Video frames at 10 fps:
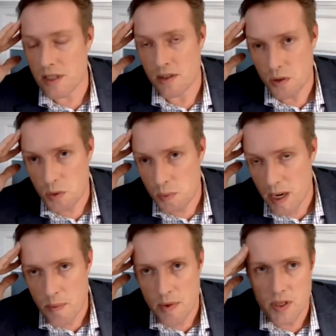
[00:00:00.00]
in the
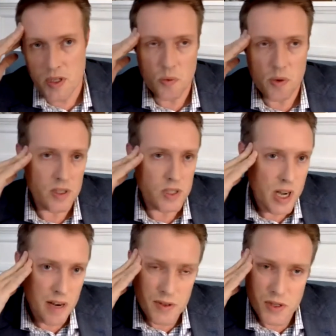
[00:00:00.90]
newspapers as well as the
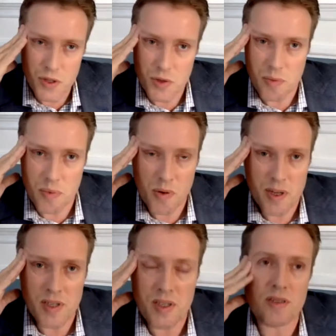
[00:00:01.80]
officers'
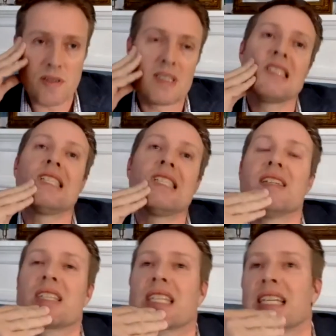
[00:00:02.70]
reports. So you
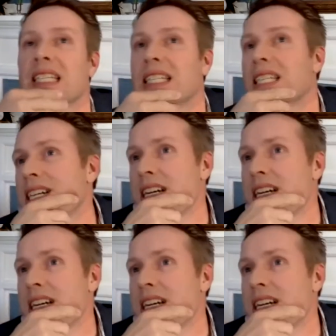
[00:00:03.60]
know, it's kind of